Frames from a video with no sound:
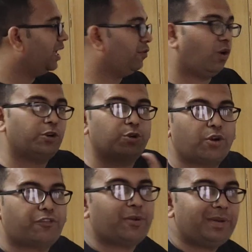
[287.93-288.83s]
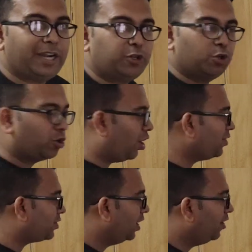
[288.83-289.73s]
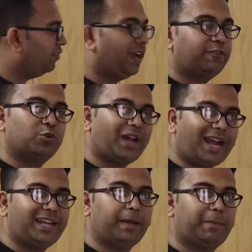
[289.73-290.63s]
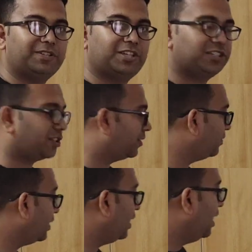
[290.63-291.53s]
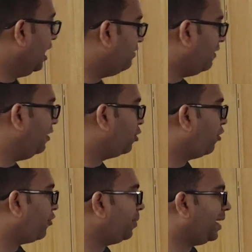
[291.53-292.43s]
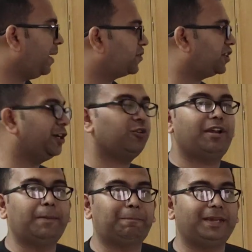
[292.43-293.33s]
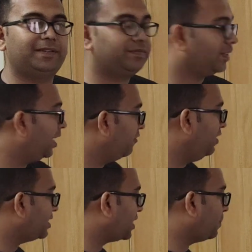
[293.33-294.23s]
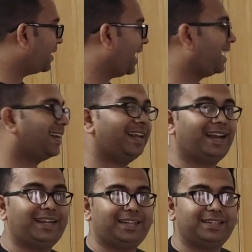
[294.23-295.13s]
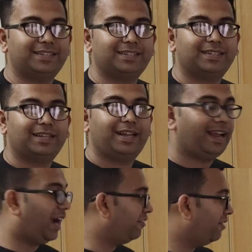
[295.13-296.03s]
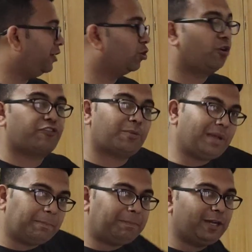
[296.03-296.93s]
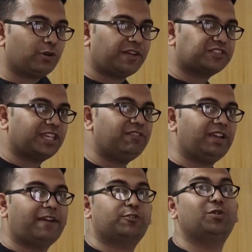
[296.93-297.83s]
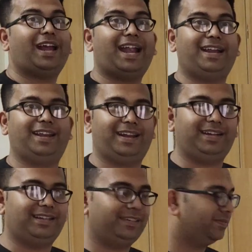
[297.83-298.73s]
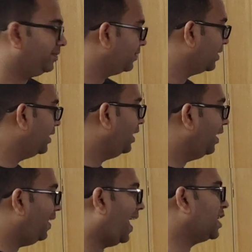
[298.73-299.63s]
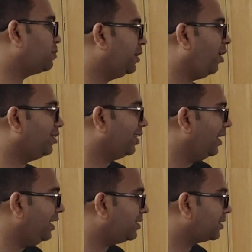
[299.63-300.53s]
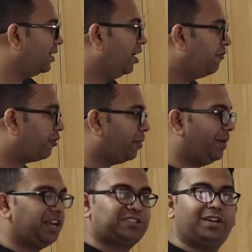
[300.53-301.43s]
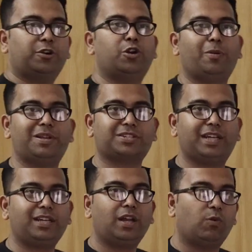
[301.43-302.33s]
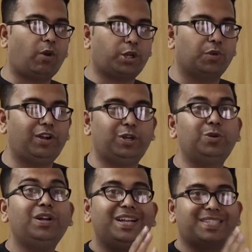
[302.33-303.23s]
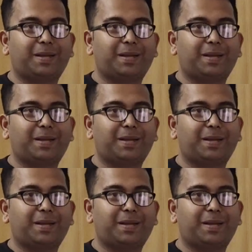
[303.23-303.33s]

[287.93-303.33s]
We want to go from net to gross, we have to add depreciation. When we go from FC to MP, we subtract NIT. And when you go from MP to FC, we have to add NIT. Last but not the least, from national to domestic, what you will do?